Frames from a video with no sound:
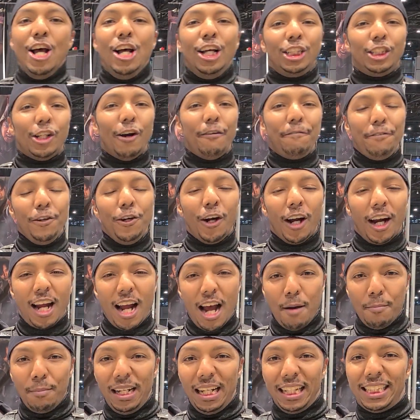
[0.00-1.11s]
So if you are
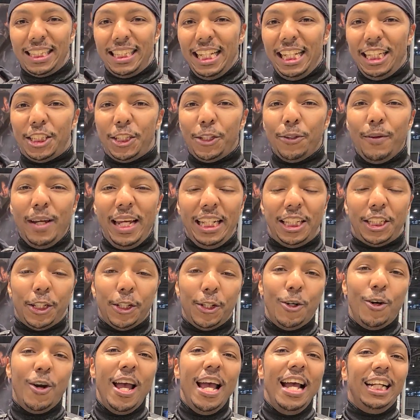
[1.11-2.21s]
coming to
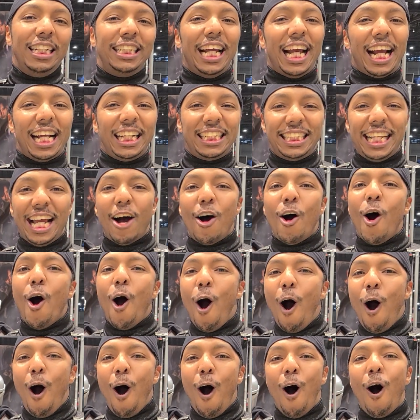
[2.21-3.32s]
C2E2, check us out
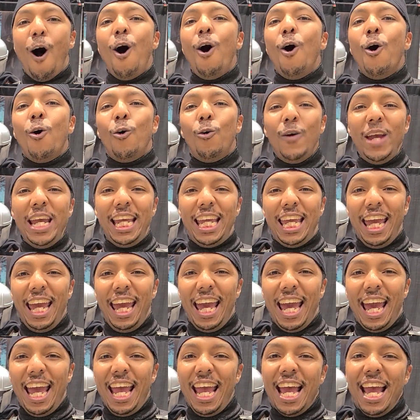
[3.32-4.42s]
all
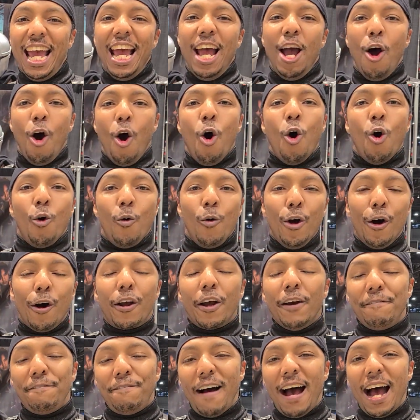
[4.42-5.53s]
weekend.
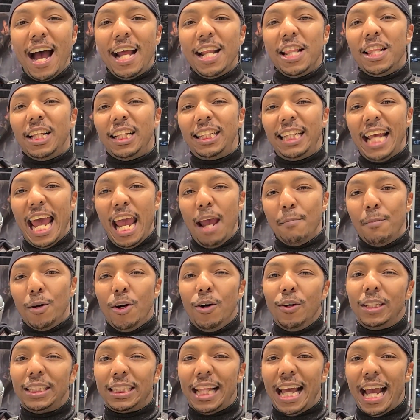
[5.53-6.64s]
We'll confine the
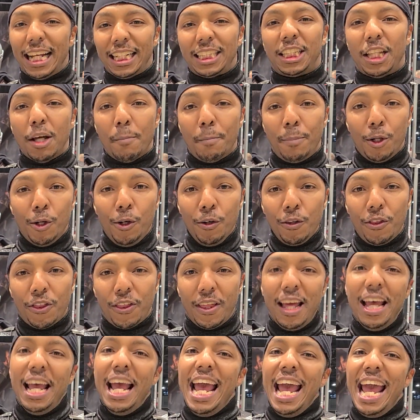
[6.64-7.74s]
table slash the
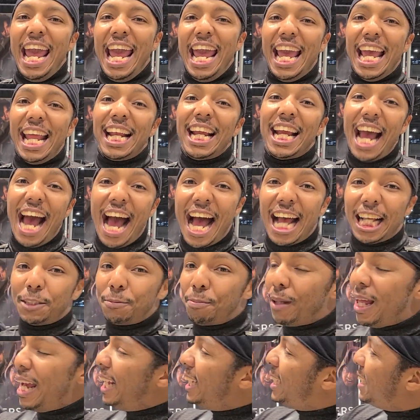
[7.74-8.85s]
booth in
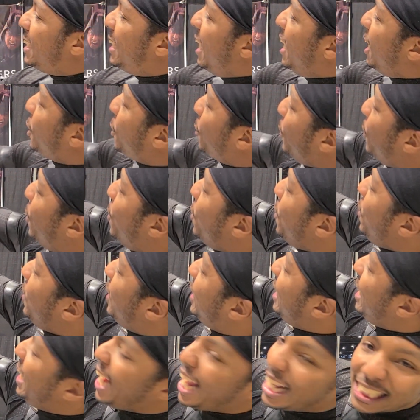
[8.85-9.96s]
Cosplay Central. You
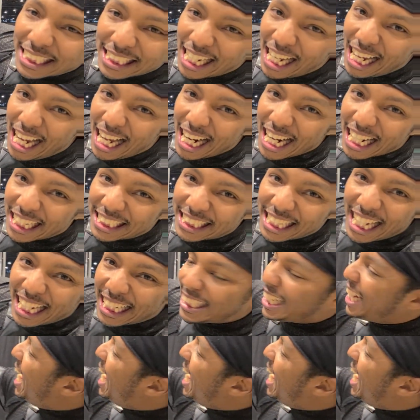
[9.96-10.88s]
see that sign that says